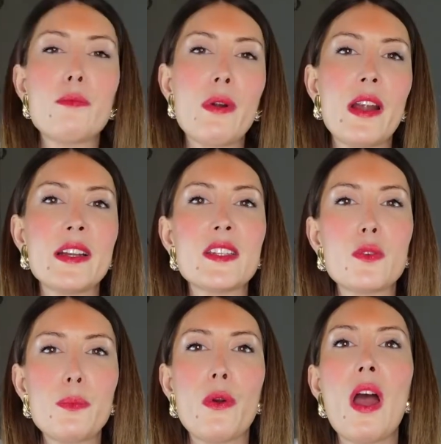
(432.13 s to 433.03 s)
brand is
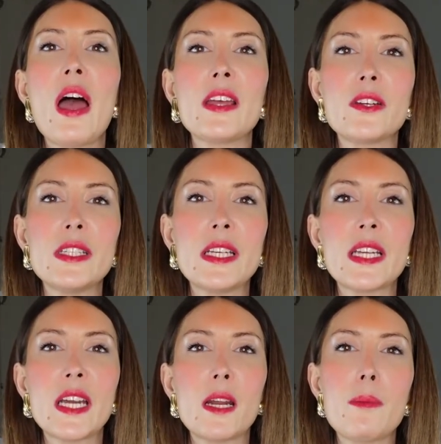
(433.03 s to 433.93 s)
super iconic
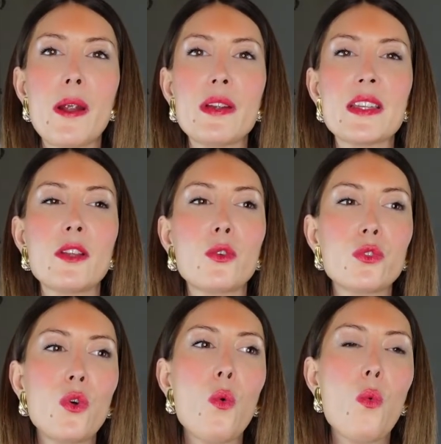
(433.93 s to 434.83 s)
here in Paris. I
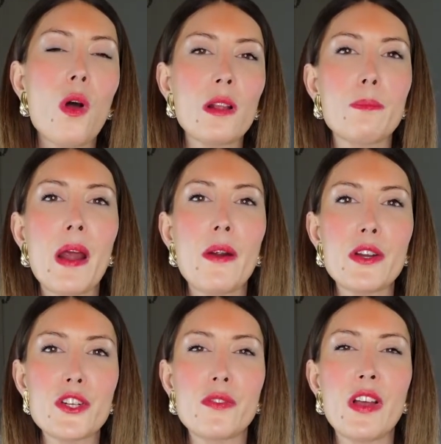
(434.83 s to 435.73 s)
don't know one
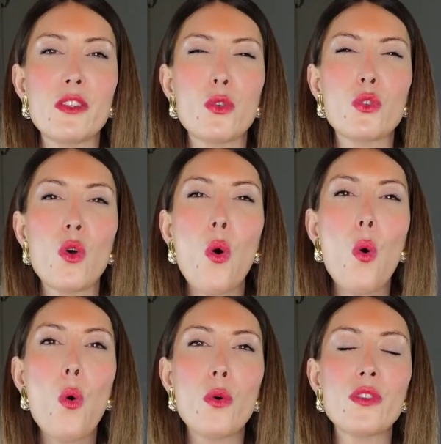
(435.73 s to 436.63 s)
Parisian that don't
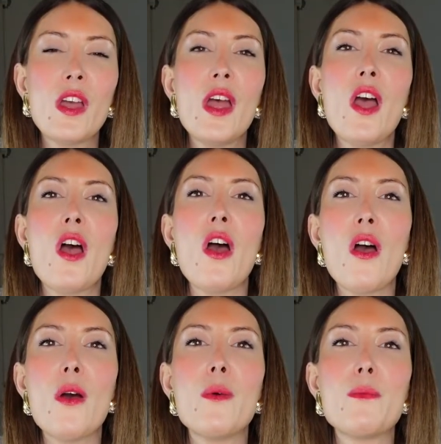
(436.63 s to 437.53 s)
own
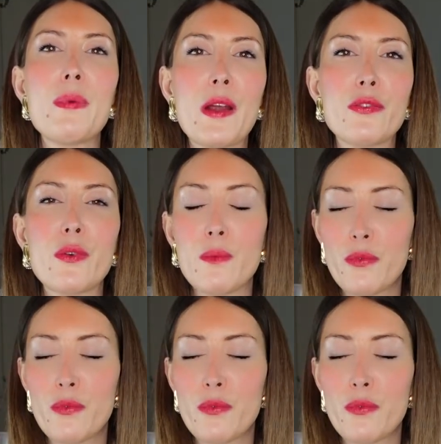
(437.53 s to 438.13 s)
a perfume